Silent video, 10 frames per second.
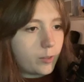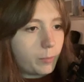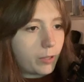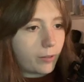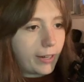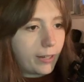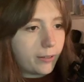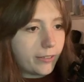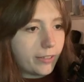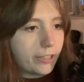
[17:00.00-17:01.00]
bit
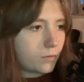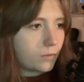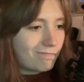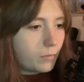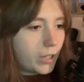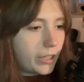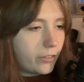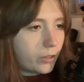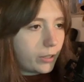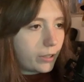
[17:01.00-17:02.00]
around. Might need to
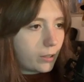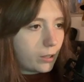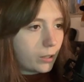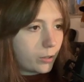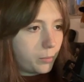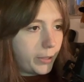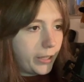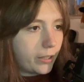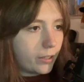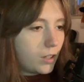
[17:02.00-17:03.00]
go down a little bit.
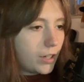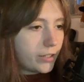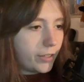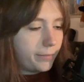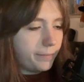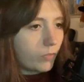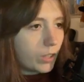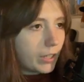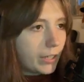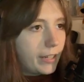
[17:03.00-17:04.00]
Awesome.
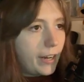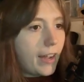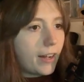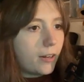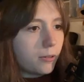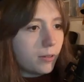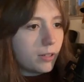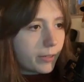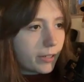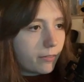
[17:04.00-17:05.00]
And now
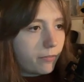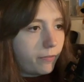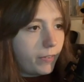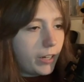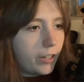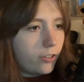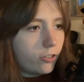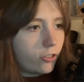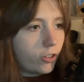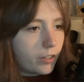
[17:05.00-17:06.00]
we can
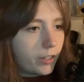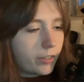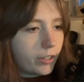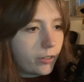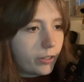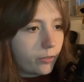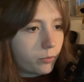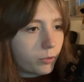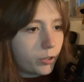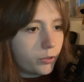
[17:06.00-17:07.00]
finish connecting all these
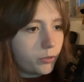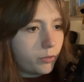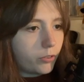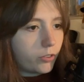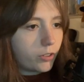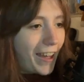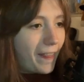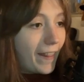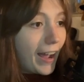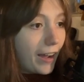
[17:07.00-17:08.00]
roofs. And
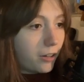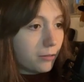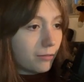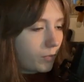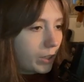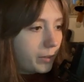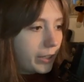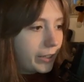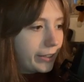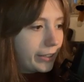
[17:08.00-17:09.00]
now we
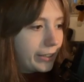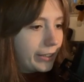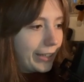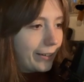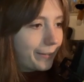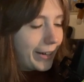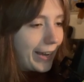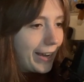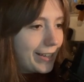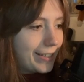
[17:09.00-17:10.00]
get the
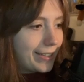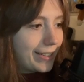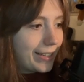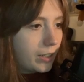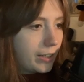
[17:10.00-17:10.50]
grass.